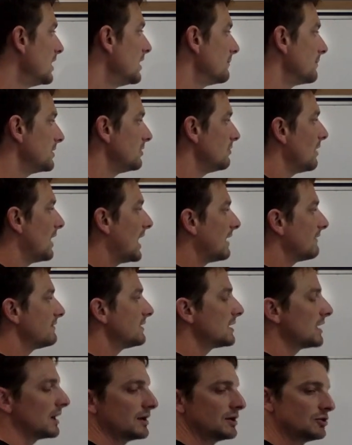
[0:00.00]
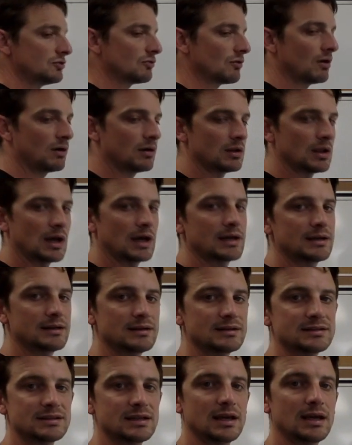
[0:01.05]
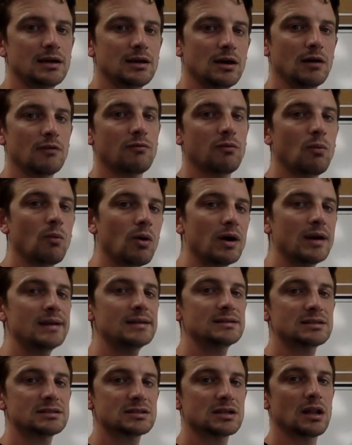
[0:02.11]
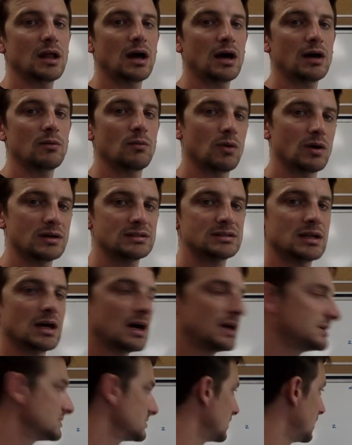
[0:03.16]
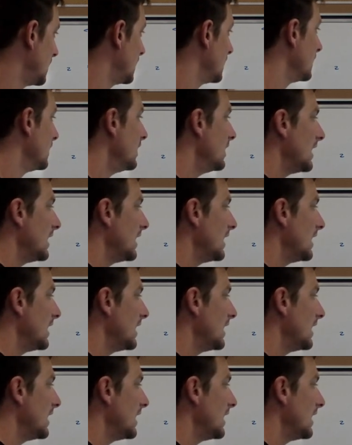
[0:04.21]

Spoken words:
But you have to kind of draw a line in the sand of what is a slot and what is not a slot.